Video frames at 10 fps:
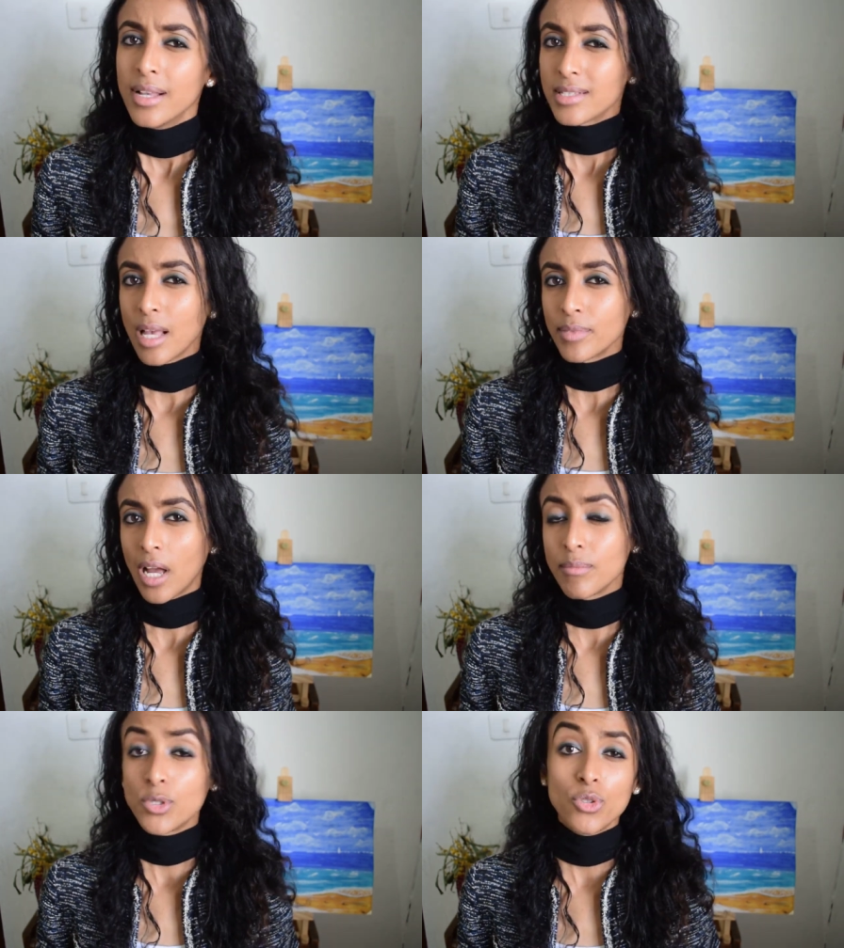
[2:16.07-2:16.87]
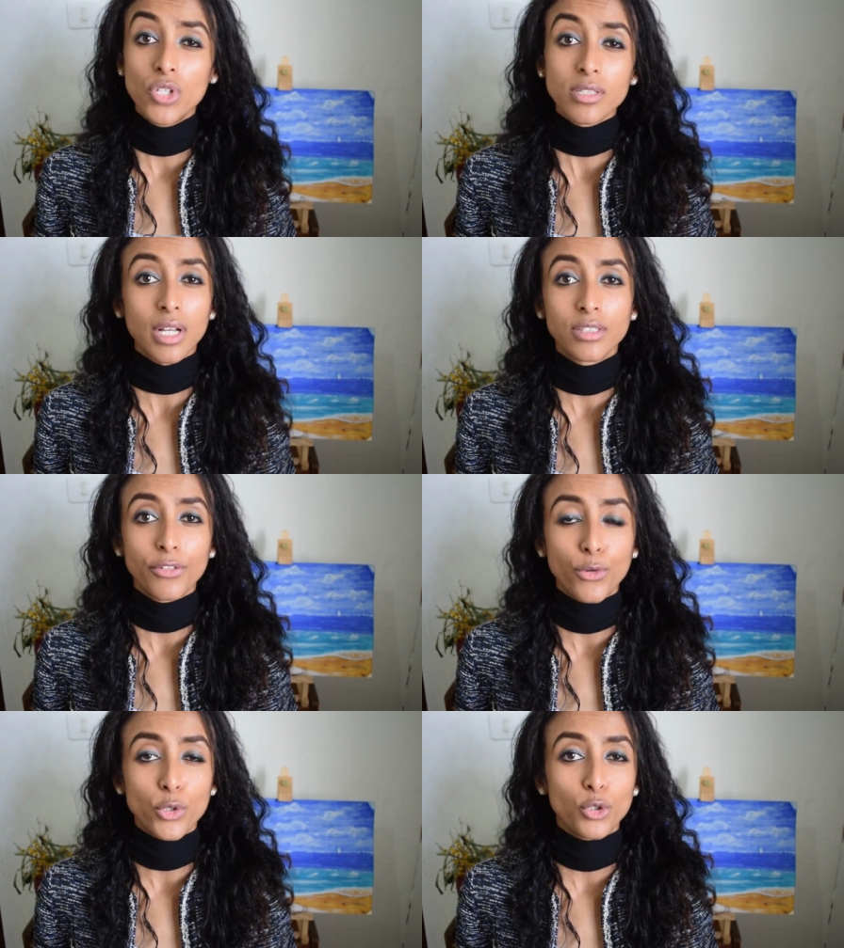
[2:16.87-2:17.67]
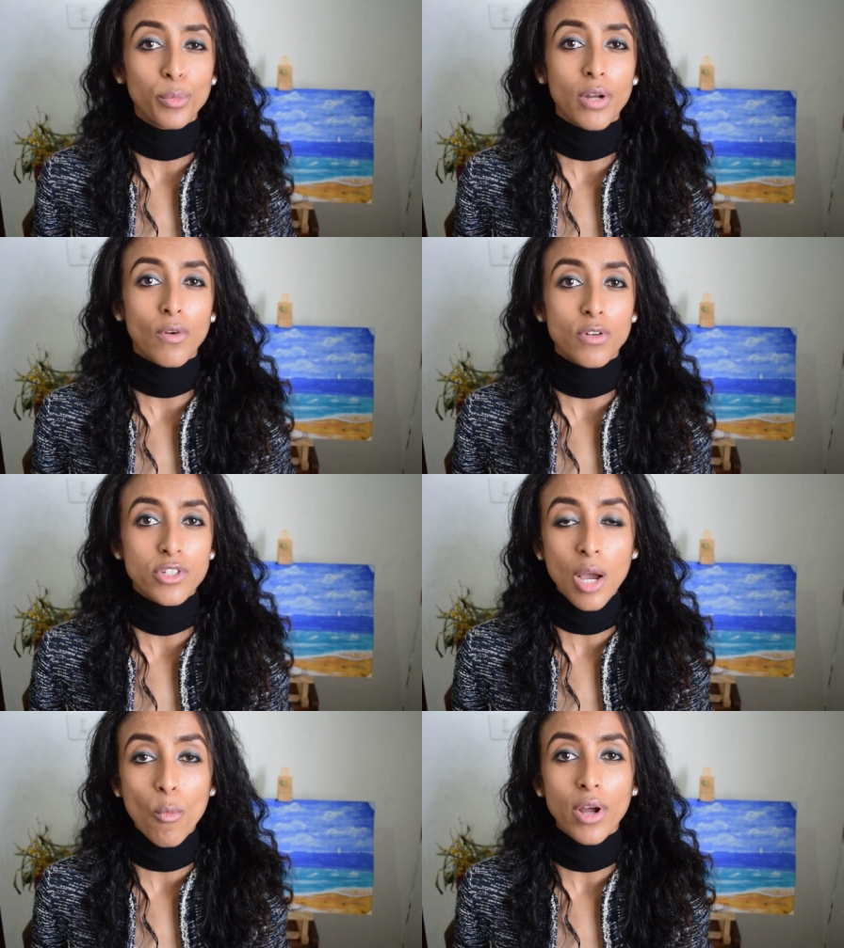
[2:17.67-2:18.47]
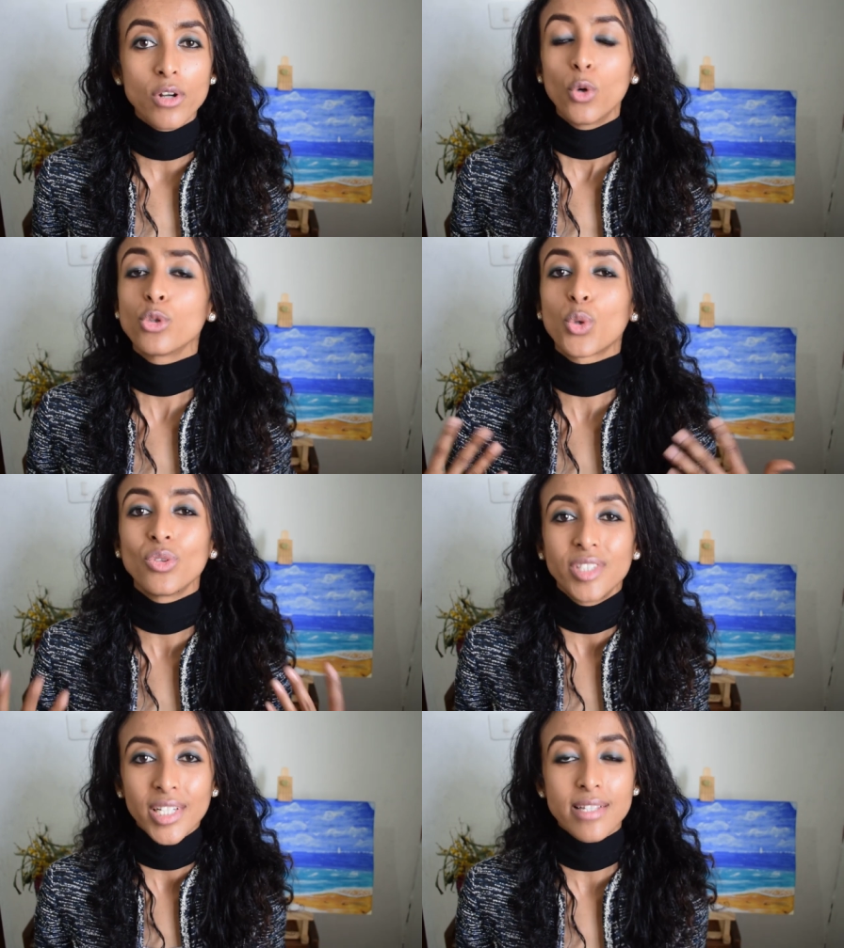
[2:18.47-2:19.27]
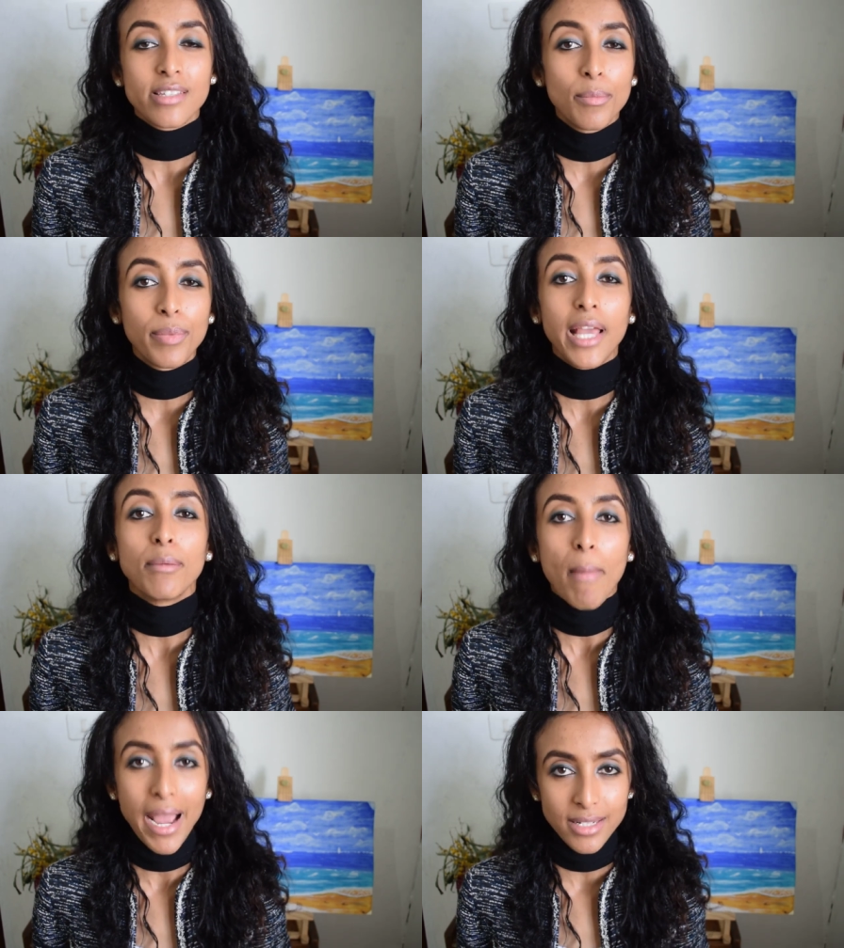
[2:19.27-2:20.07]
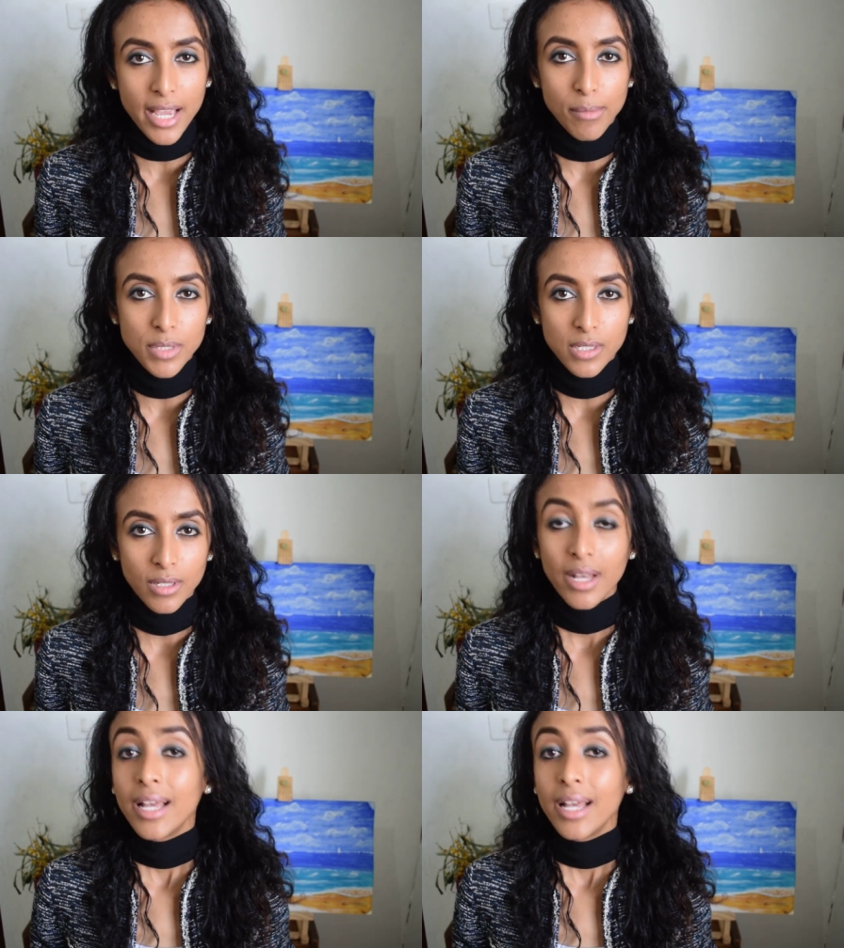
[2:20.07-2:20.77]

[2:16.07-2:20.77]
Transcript: Sometimes you just can't afford to be around someone who's continuously playing mind games.